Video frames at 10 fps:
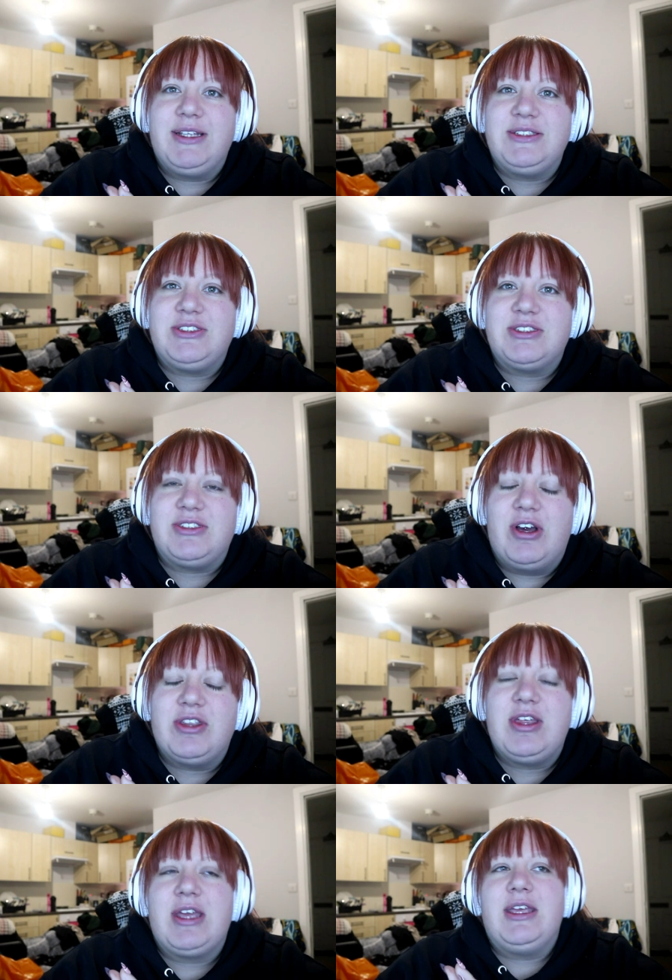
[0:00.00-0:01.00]
It's just not
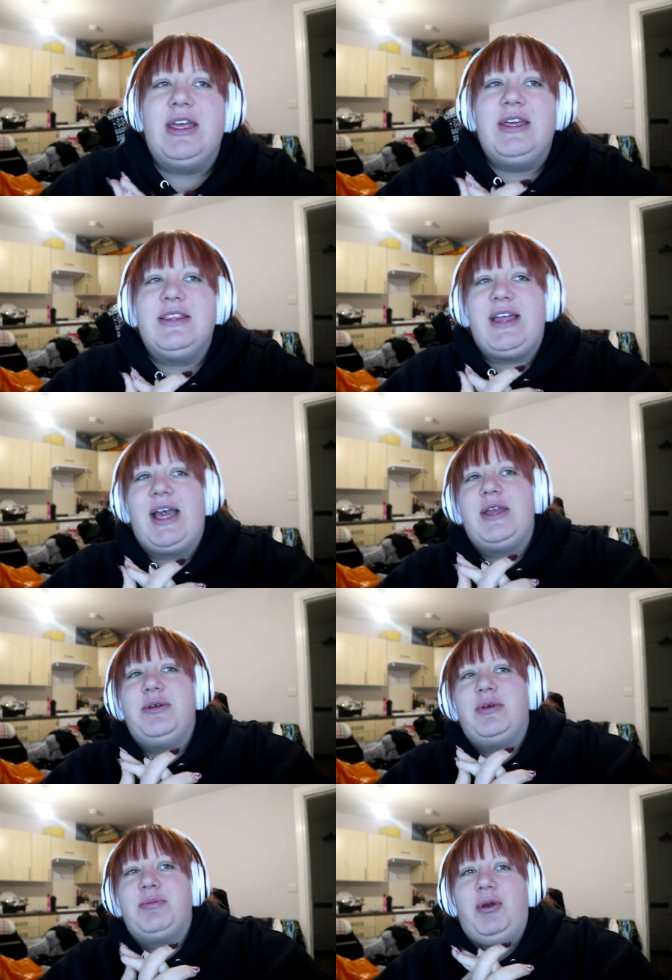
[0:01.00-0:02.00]
a thing that
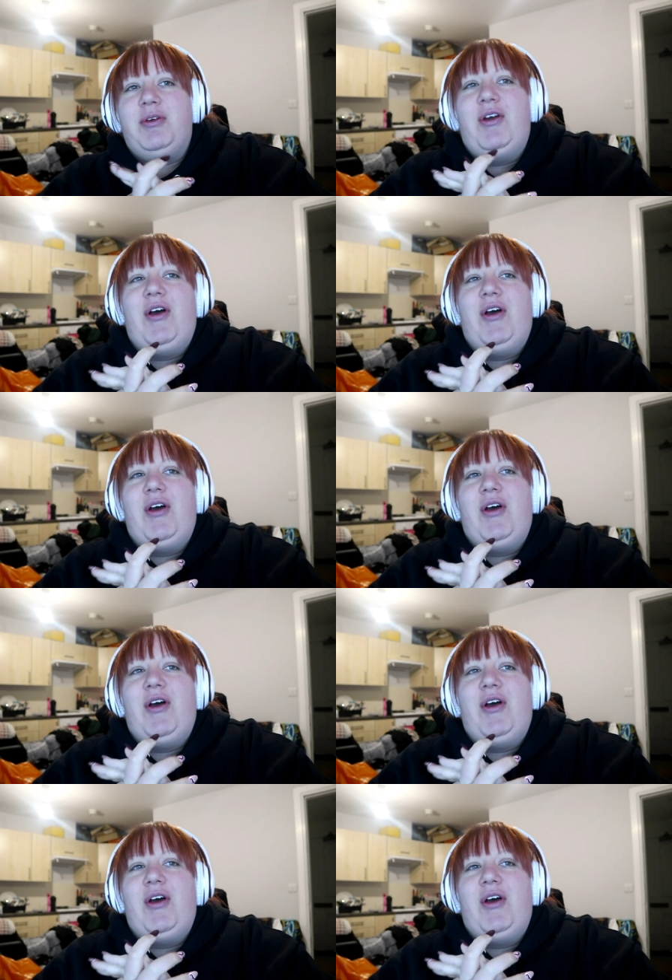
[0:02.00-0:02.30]
I approve